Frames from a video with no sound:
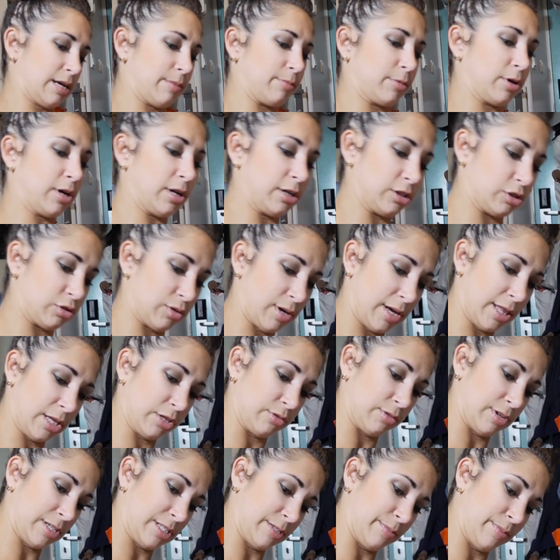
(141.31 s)
I'm going to try
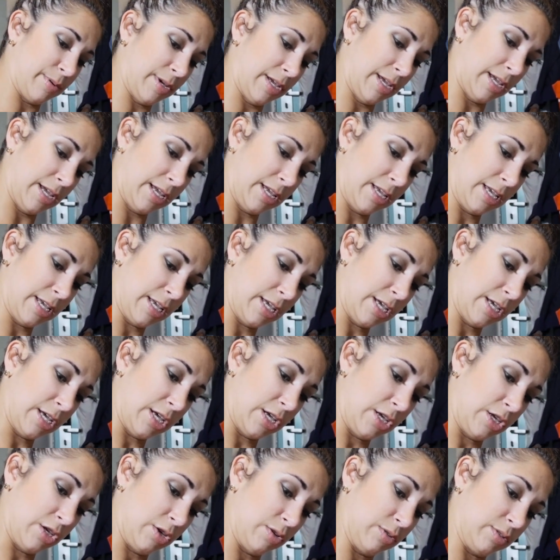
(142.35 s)
this recipe
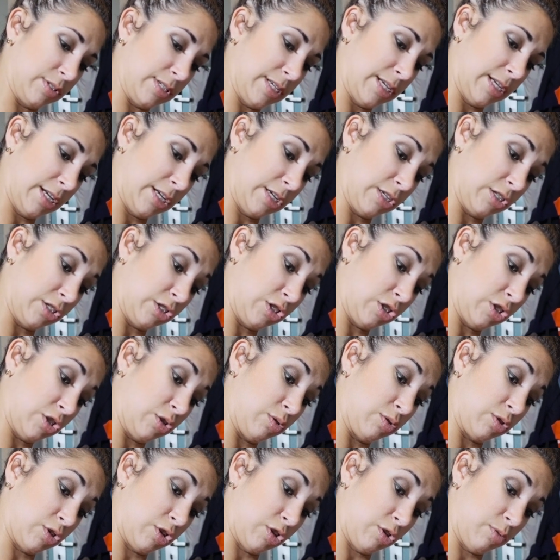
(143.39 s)
using
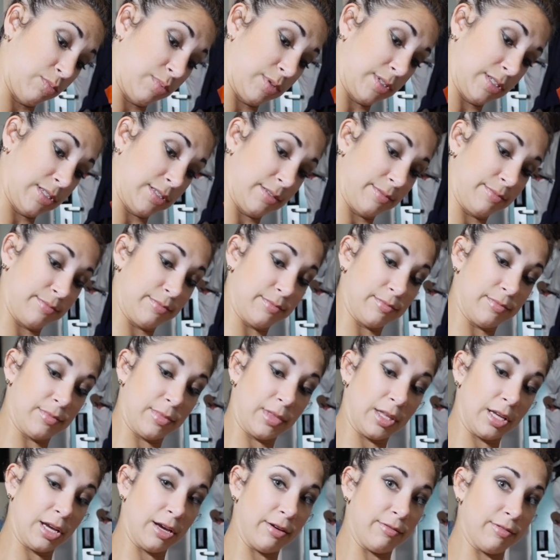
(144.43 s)
2 scoops
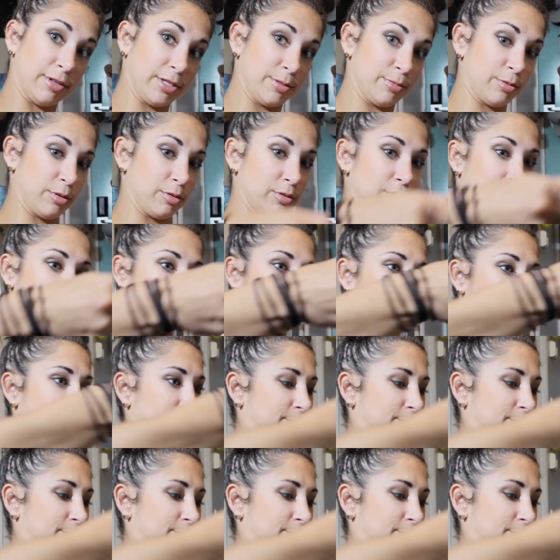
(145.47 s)
of this protein.